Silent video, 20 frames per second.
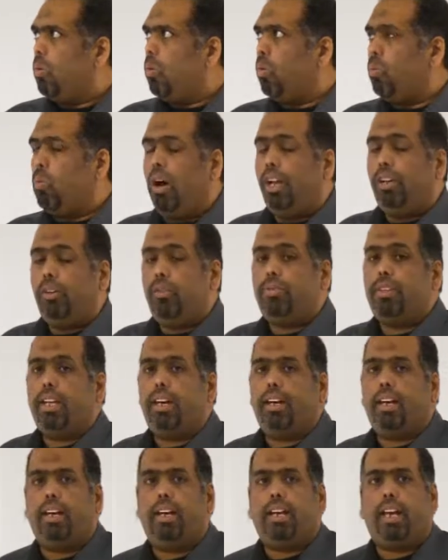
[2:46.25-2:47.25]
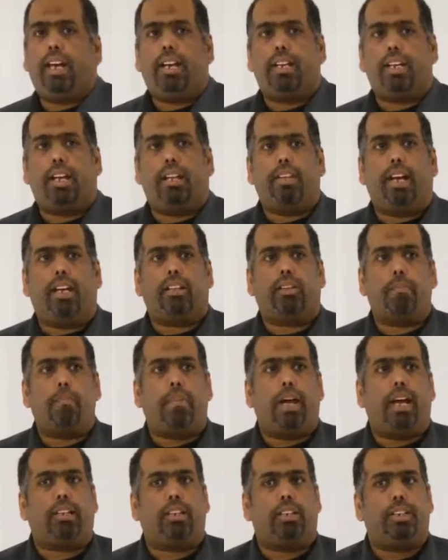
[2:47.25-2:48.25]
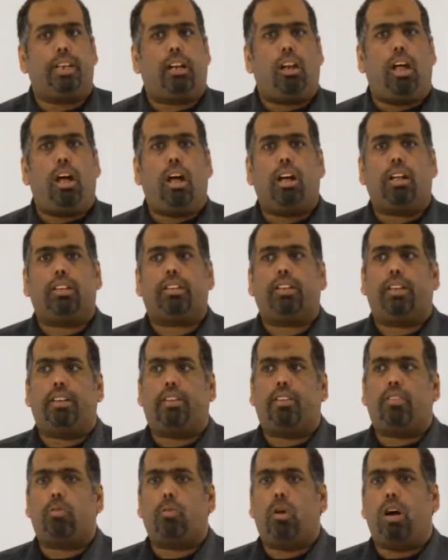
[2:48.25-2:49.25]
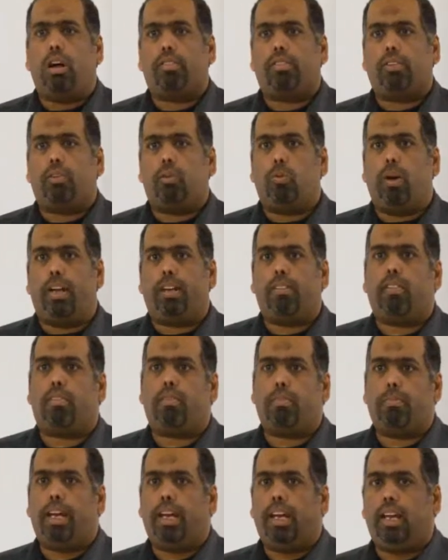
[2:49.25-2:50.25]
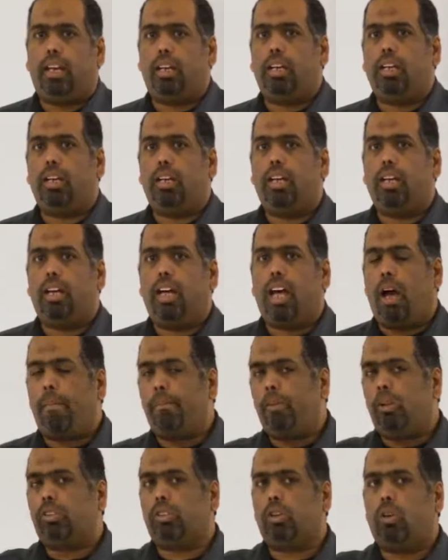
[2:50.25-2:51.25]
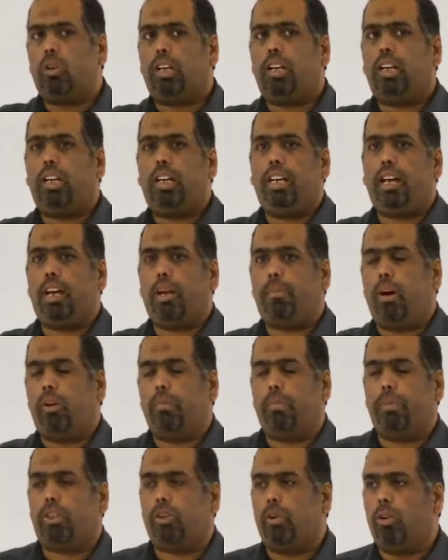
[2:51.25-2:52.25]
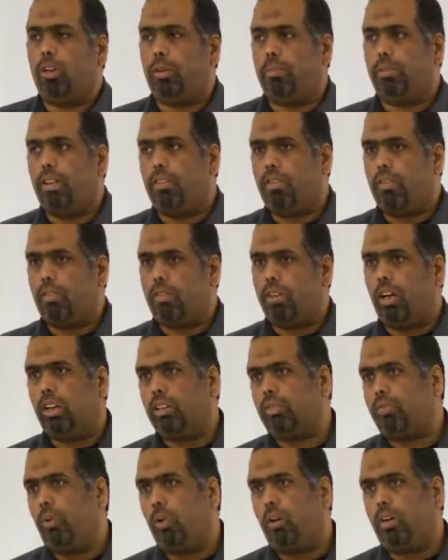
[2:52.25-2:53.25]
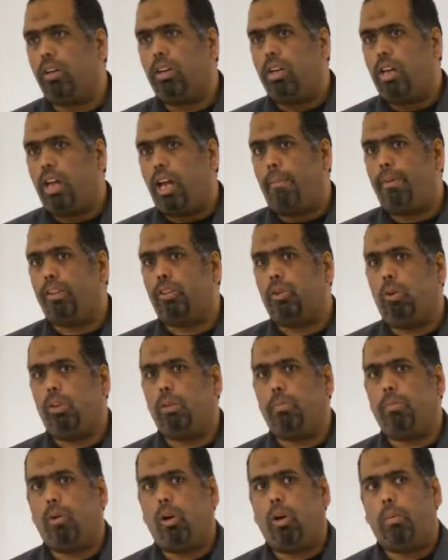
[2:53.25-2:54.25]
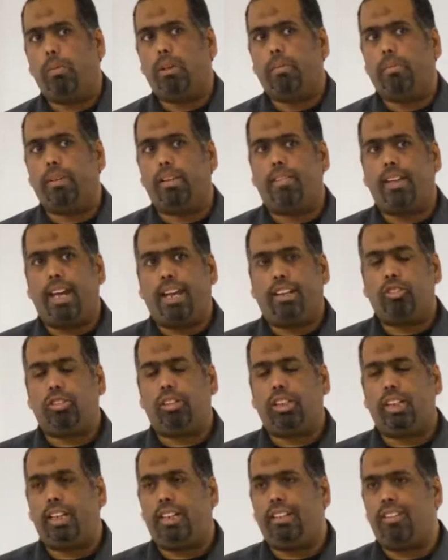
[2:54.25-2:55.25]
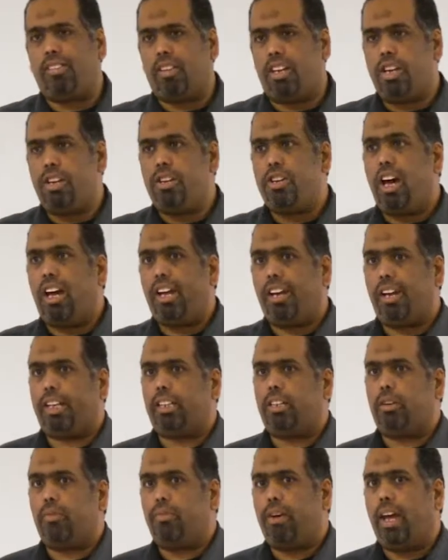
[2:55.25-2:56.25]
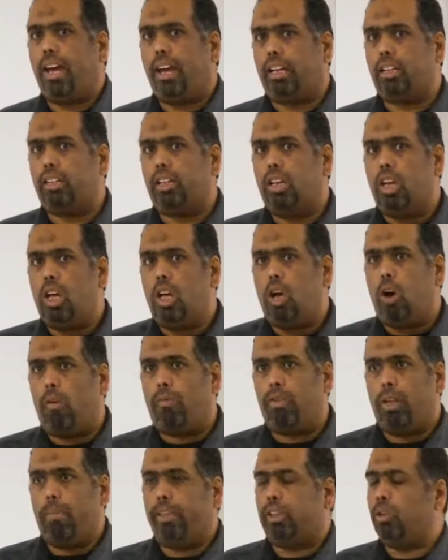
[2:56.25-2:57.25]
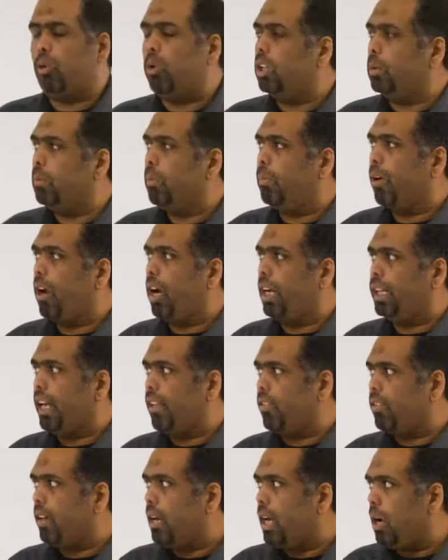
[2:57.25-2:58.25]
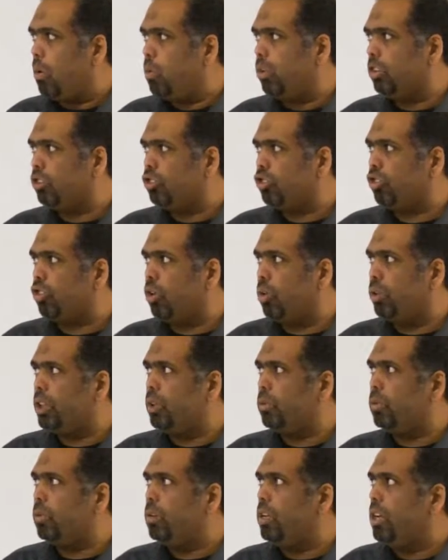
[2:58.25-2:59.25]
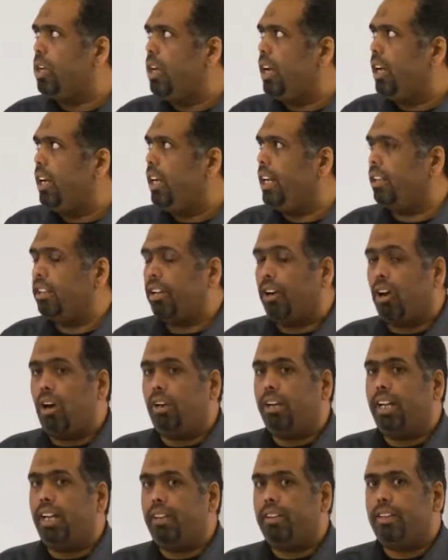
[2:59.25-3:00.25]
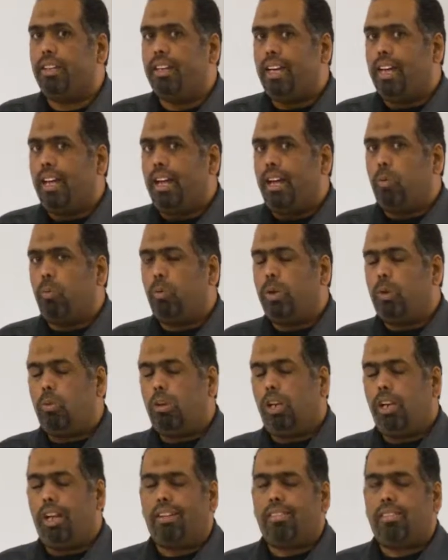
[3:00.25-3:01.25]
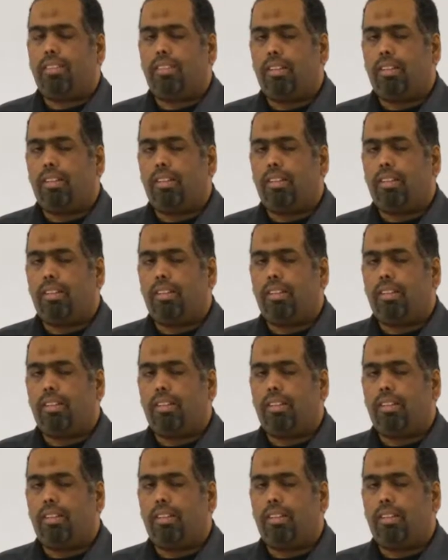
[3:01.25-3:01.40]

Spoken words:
One of the area that impacted a lot, was Nueces Bay. I'm not talking here about petroleum. This is not for a petroleum problem. It is indirect effect of the petroleum brine, as I will show you later on. And we will not